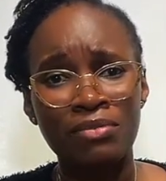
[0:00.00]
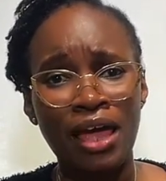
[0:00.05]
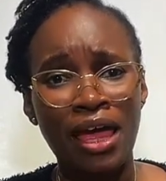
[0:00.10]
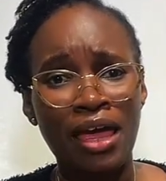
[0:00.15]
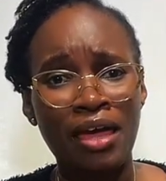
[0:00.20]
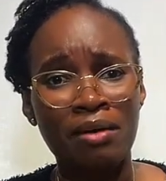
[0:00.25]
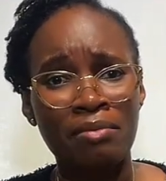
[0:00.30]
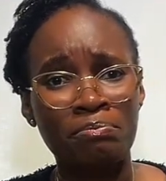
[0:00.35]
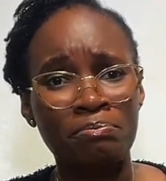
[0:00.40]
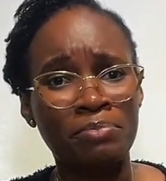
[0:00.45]

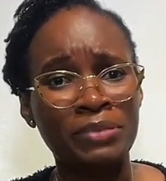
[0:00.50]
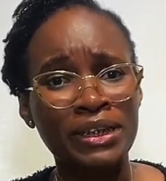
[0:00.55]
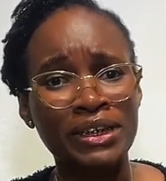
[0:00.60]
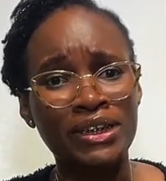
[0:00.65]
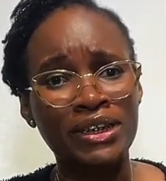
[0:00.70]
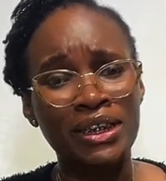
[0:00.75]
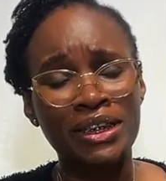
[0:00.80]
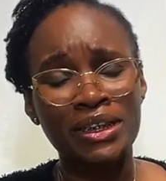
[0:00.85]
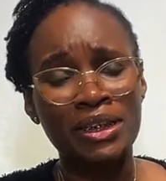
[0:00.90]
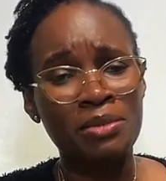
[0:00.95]

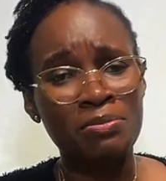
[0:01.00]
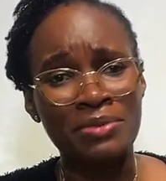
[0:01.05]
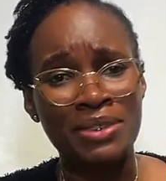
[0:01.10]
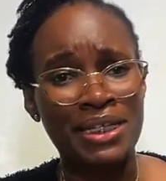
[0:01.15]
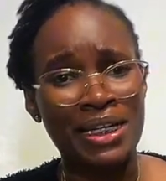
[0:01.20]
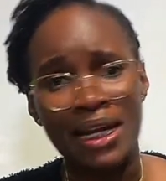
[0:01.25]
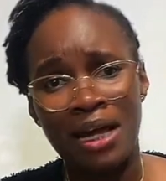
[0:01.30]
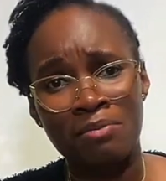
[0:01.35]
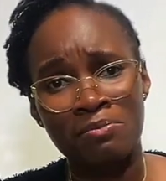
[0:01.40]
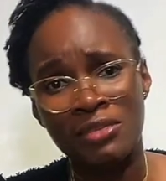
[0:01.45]
BJ tips
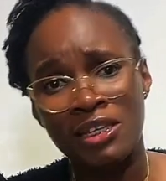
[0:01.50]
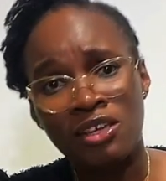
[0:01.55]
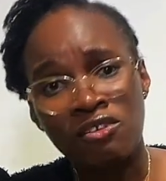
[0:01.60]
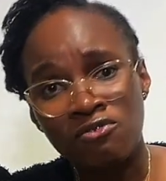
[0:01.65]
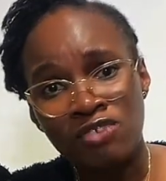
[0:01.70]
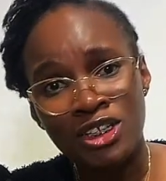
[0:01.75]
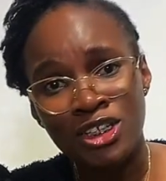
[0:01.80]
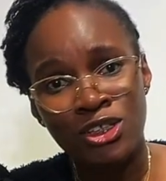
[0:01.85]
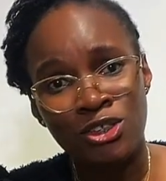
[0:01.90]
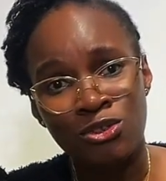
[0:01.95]
that I'm
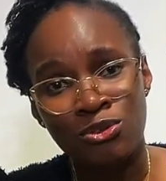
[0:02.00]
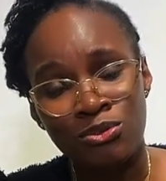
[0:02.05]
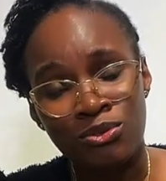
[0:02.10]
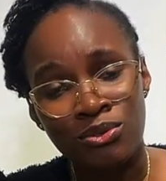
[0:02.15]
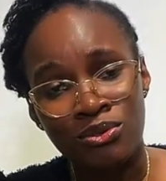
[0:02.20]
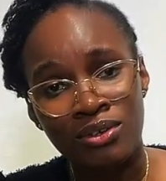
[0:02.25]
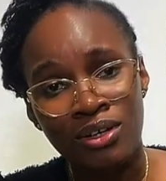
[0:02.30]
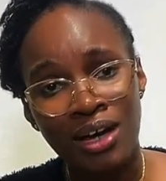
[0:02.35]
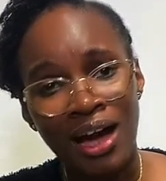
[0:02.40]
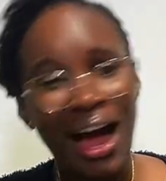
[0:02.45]
giving you.
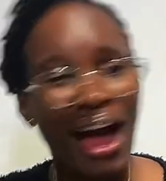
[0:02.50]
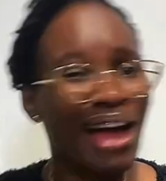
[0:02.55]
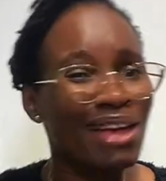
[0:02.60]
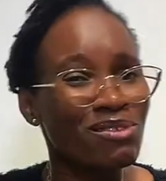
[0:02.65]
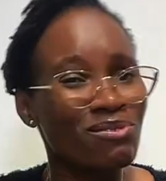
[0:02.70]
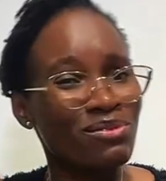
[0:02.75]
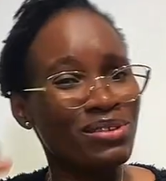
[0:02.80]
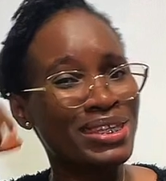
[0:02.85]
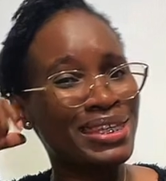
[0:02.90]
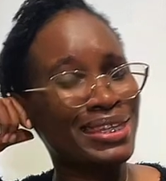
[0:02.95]
Are
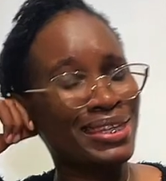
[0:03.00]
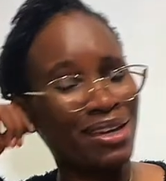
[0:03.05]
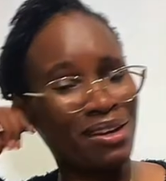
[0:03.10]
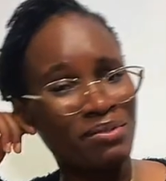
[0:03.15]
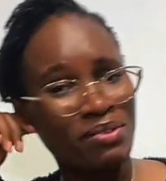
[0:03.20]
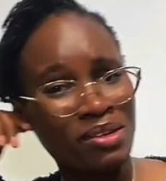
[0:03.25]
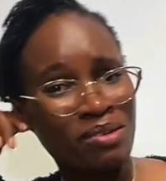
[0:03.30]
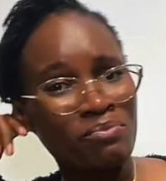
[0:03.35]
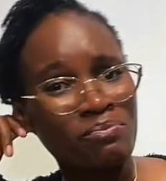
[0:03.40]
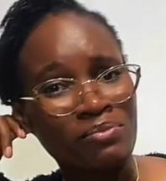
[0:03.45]
you
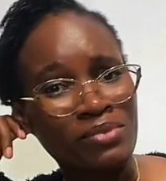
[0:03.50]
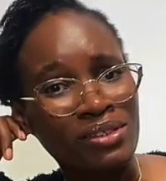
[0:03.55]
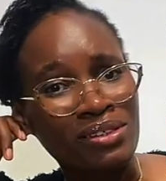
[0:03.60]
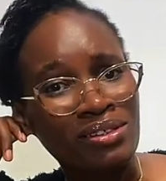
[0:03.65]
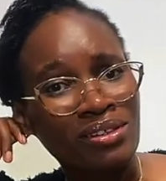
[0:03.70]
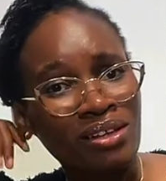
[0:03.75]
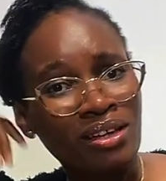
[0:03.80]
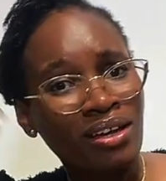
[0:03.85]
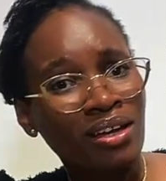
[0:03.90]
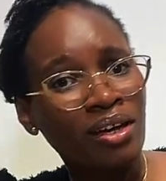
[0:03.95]
hearing me?
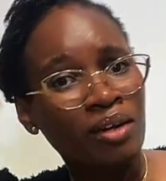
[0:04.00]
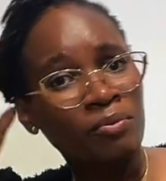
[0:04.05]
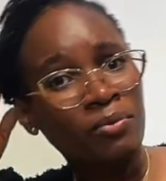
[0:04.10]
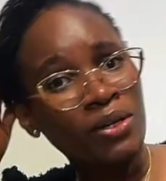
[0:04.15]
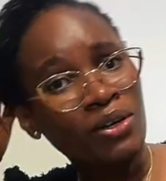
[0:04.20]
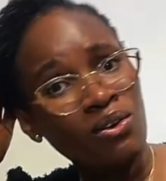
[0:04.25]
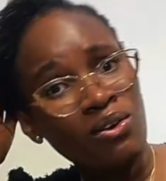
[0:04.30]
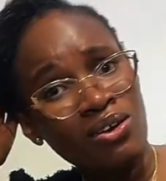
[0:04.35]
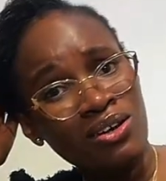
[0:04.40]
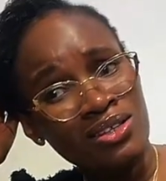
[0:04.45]

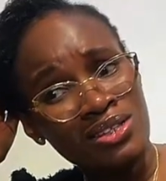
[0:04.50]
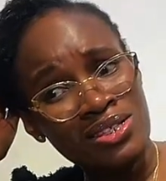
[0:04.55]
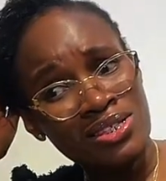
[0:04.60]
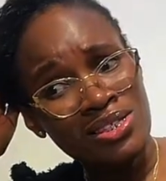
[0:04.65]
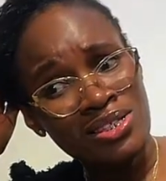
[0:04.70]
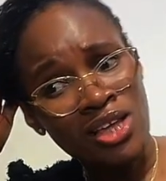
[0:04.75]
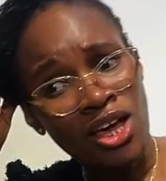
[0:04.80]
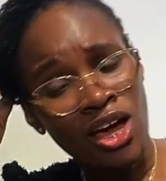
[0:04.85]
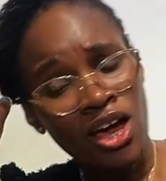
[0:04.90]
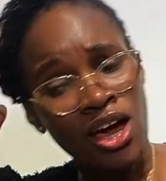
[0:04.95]

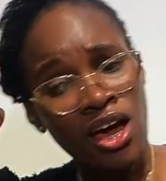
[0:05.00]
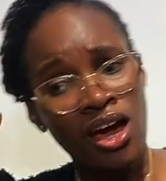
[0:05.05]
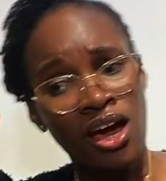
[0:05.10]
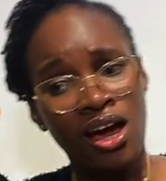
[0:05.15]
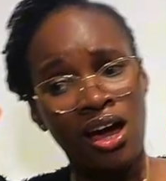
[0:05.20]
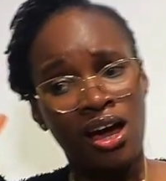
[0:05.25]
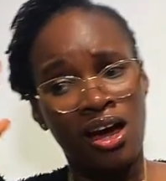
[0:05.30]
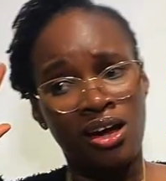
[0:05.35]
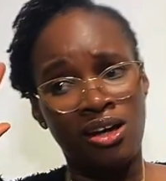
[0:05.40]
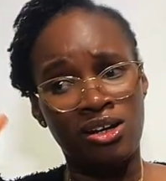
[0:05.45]
Because
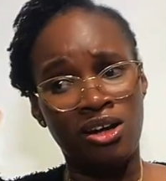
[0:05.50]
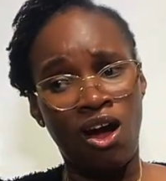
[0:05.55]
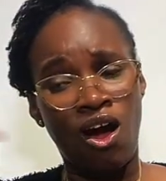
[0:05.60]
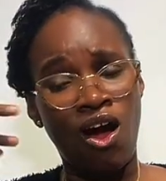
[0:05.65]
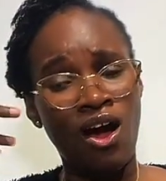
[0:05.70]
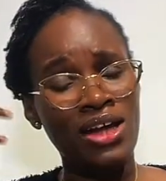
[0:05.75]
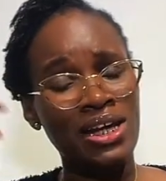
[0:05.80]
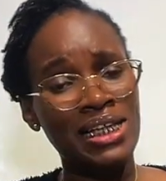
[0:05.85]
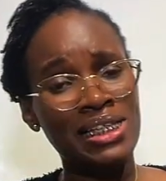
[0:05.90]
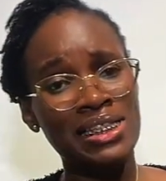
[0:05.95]

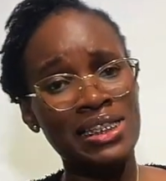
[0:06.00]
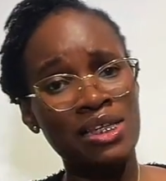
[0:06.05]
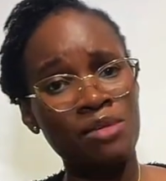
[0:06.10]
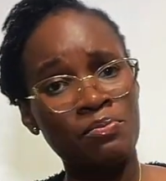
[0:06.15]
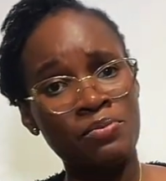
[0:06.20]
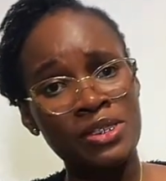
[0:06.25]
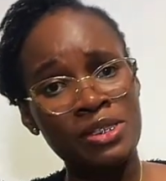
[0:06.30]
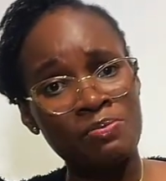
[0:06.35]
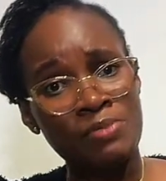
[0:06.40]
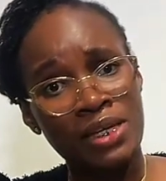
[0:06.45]

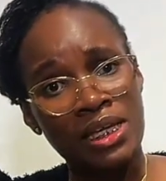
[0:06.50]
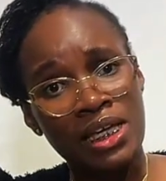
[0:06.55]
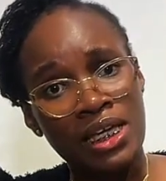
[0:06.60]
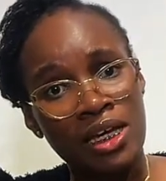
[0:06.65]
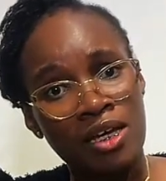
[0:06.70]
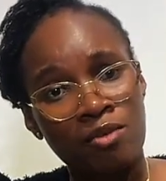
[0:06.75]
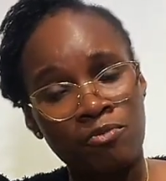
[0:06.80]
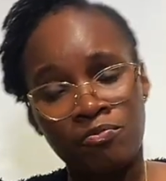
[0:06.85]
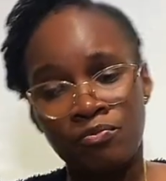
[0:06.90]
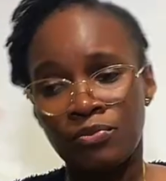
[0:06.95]
honestly
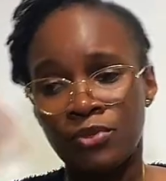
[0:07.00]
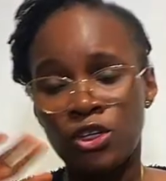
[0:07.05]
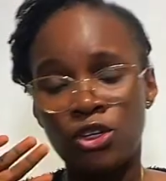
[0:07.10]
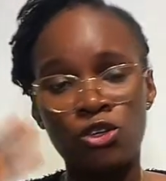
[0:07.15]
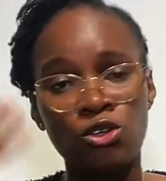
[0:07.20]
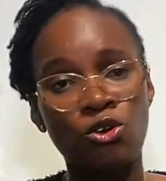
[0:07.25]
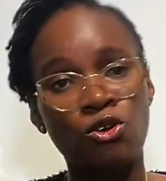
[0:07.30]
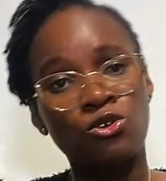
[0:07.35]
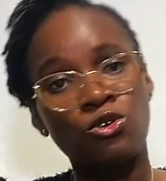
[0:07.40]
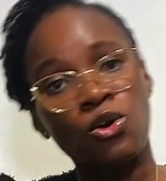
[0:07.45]
speaking,
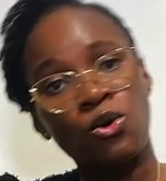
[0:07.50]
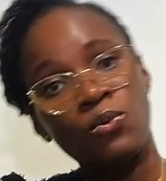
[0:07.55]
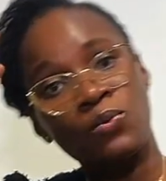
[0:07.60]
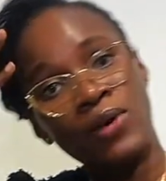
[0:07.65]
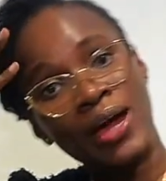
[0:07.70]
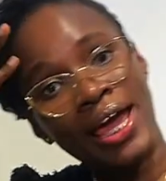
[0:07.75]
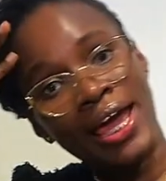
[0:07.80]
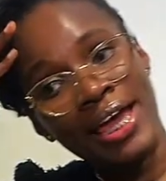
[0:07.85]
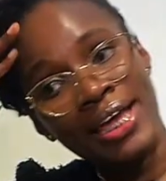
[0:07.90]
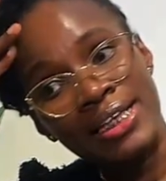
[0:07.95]
you don't know
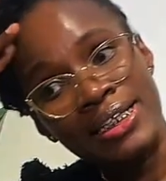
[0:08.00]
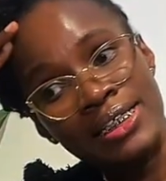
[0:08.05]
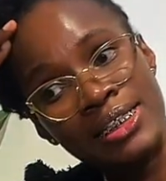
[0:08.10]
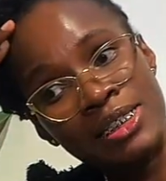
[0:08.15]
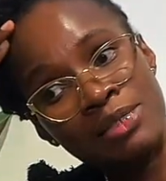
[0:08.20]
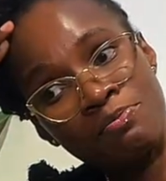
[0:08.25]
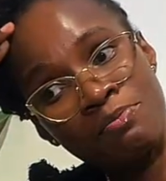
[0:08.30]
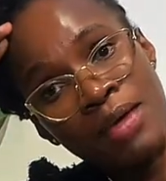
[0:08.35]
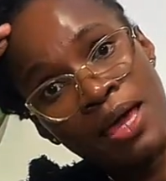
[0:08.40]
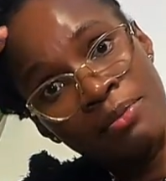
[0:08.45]
where
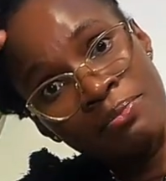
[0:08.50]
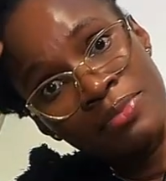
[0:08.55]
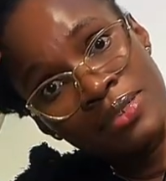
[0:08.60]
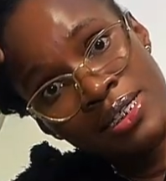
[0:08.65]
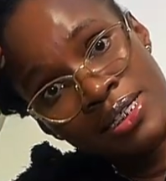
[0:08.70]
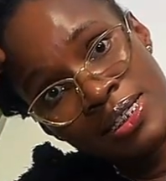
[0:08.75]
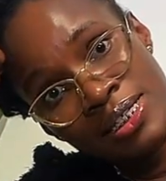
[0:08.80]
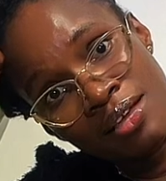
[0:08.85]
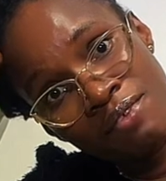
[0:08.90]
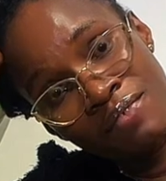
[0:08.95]
his
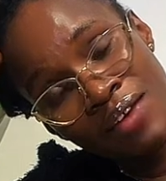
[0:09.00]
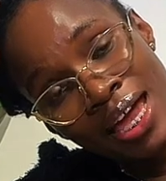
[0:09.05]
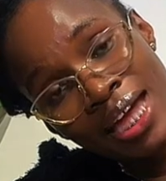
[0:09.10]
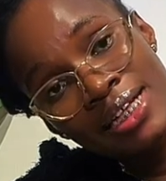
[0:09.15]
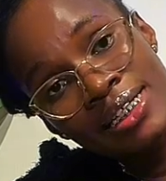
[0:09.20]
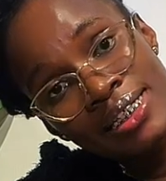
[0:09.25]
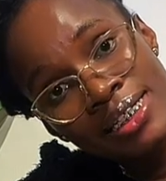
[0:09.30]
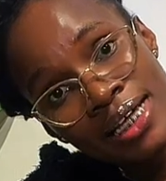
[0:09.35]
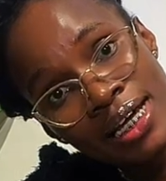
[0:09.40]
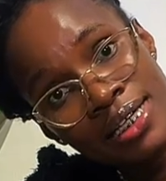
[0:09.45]
members have
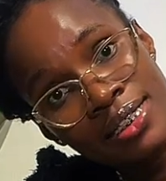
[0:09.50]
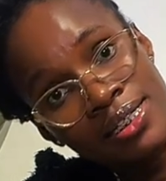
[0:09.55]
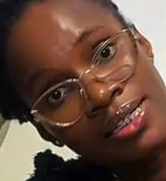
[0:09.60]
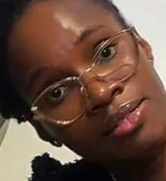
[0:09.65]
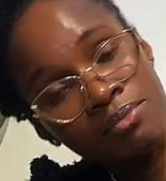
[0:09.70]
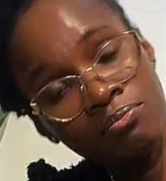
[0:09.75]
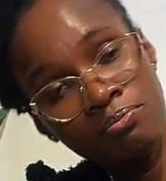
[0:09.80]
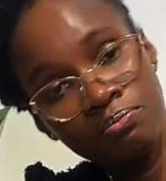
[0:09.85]
entered.